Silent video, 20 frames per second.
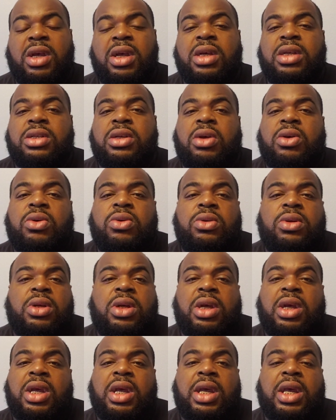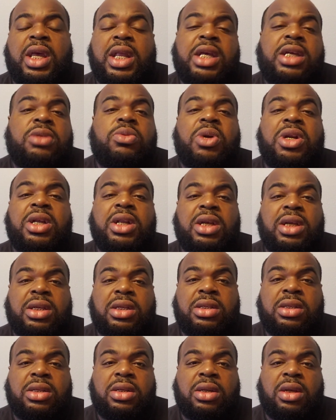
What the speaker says: So it is what it is.